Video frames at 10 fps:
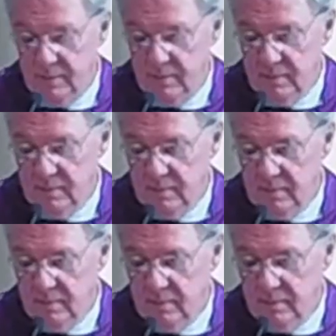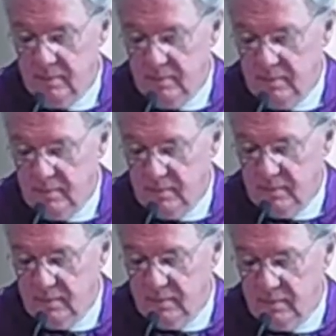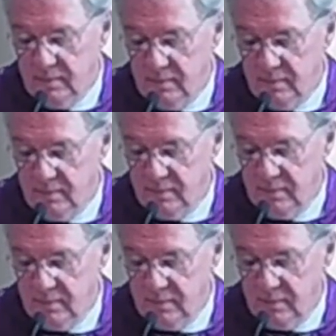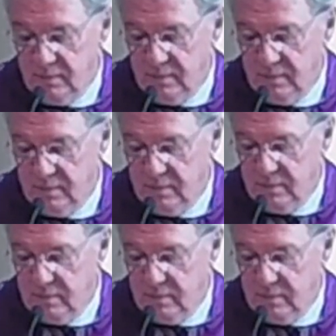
(no one is talking)